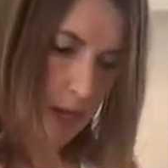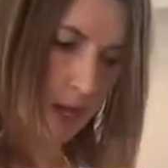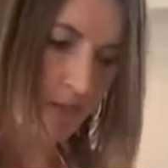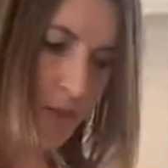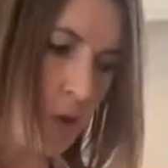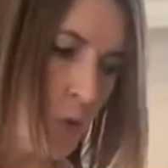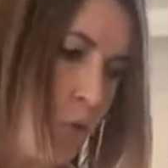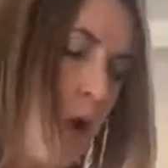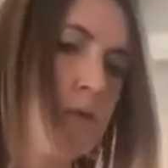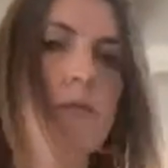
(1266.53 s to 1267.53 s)
If you
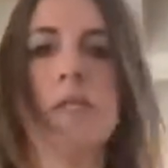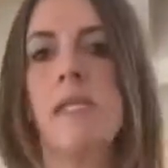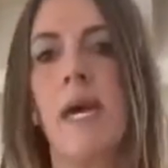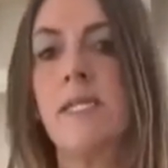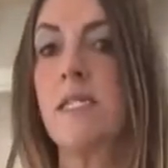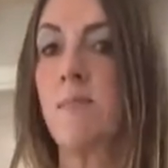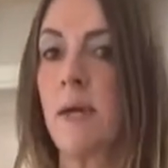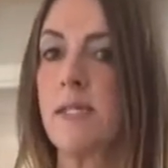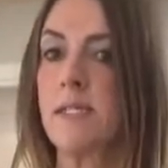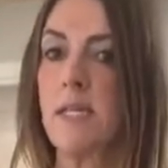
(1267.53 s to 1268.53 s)
want to taste a
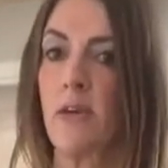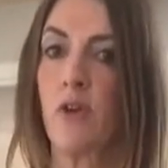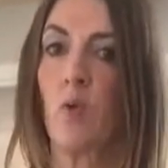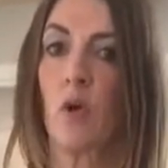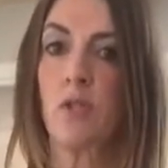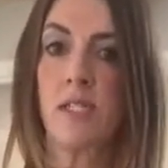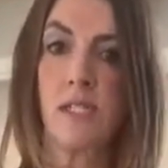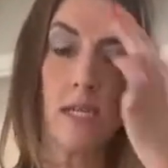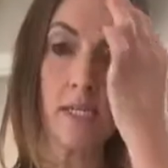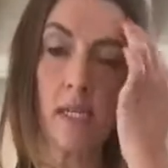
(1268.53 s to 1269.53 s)
bit, to see if you want to
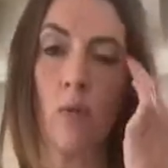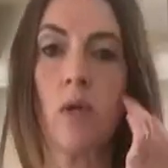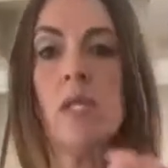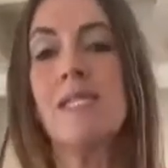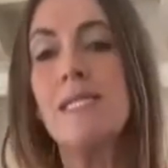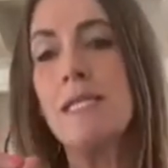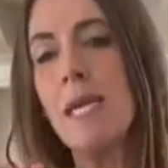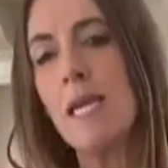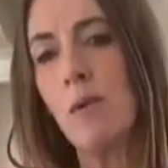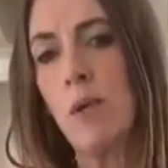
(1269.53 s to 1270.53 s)
season it with a
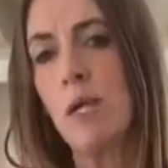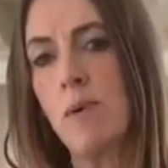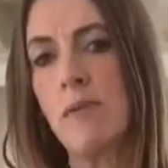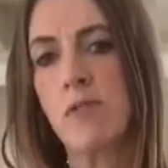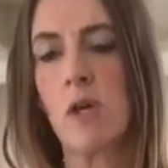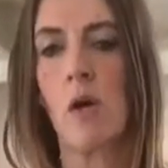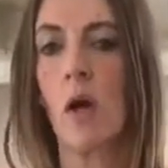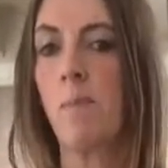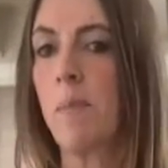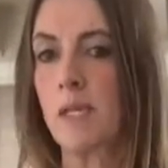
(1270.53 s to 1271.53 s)
teeny weeny bit of
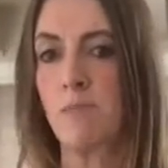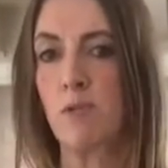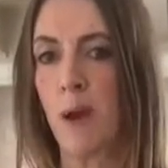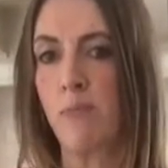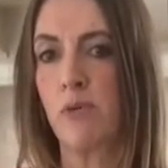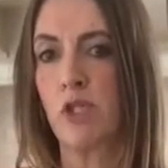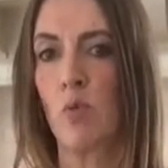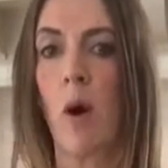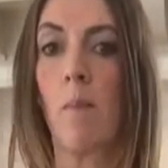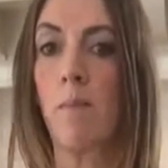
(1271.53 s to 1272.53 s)
salt and as much pepper as you
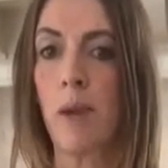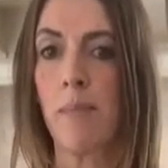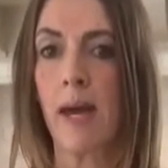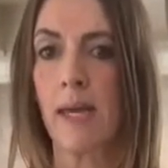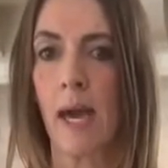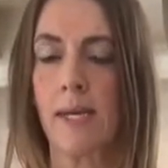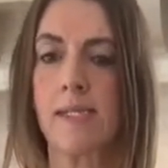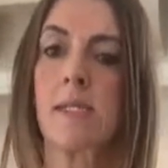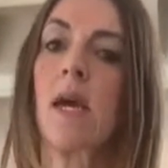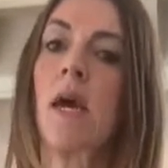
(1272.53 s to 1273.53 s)
want, be my
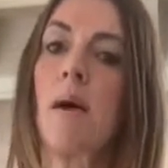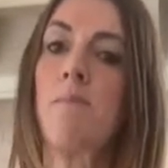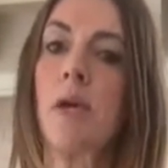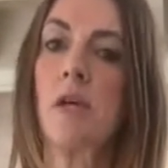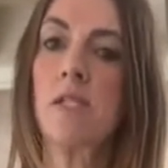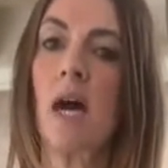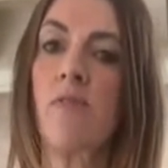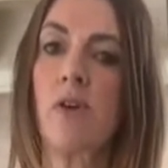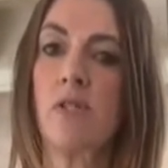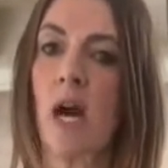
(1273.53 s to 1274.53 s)
guest. Because
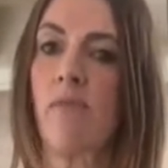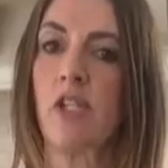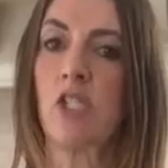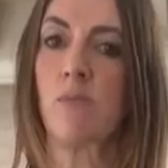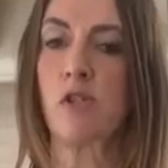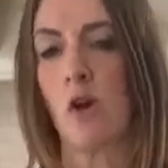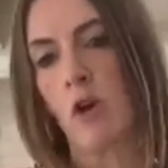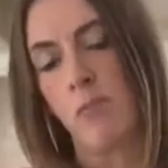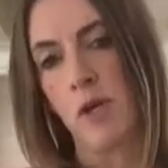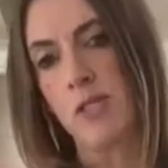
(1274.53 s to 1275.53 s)
I've used that vegetable stock
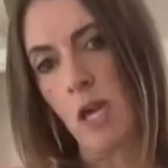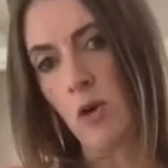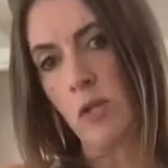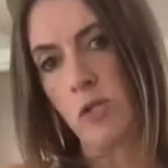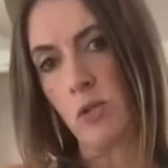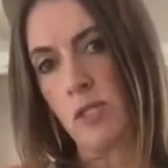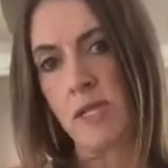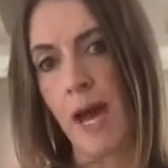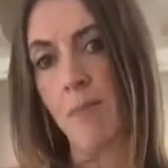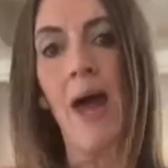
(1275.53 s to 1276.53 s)
and because I cook this all the
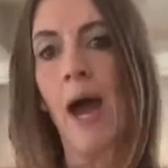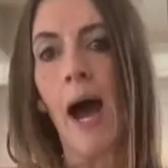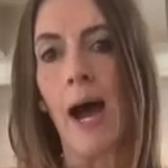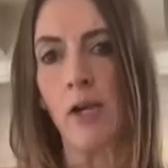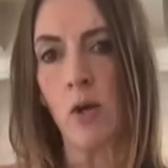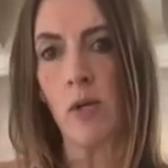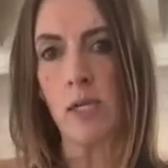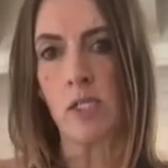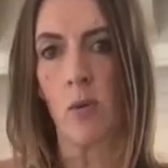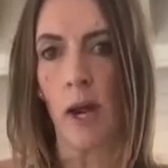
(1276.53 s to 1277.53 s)
time, I don't
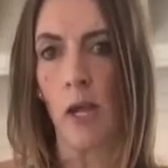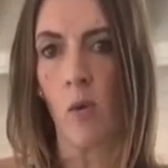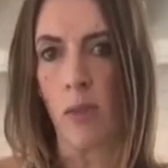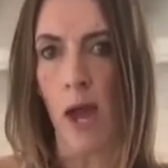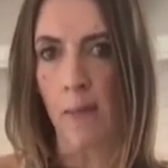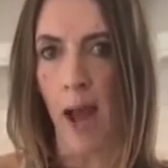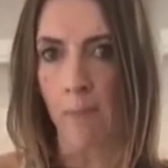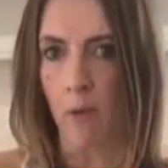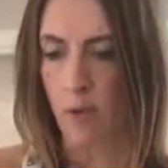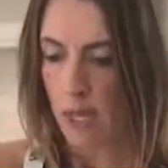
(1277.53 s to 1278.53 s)
need to. I know I'm
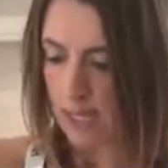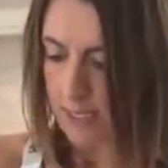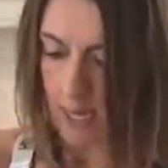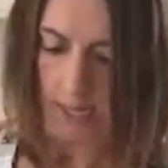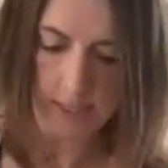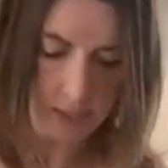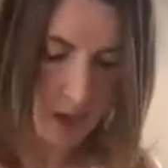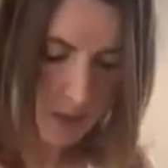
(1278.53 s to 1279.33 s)
happy with it as it is.